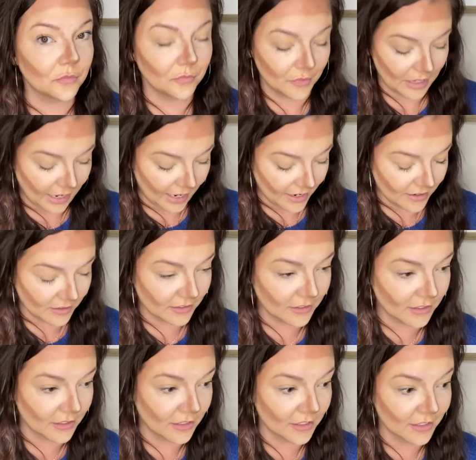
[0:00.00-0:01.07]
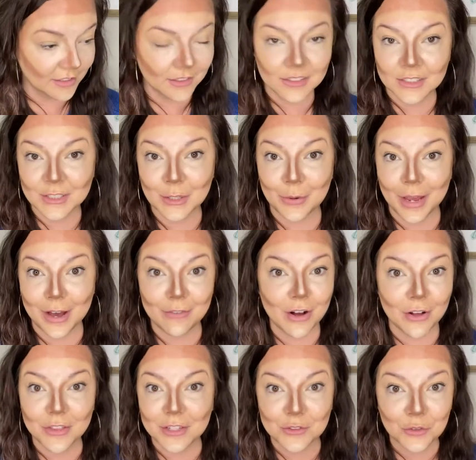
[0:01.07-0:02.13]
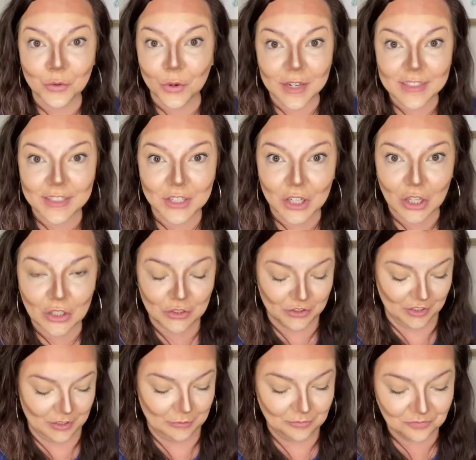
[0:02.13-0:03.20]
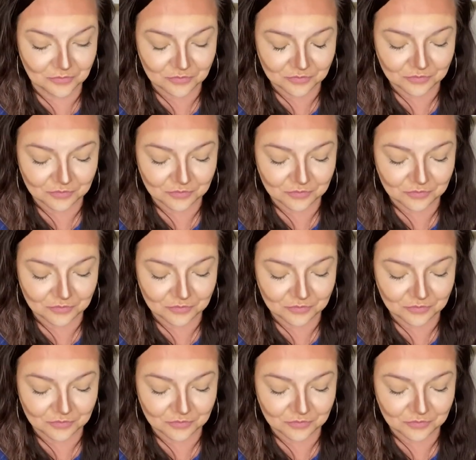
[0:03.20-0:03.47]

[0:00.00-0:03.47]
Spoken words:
Okay, so we have all these crazy colors on.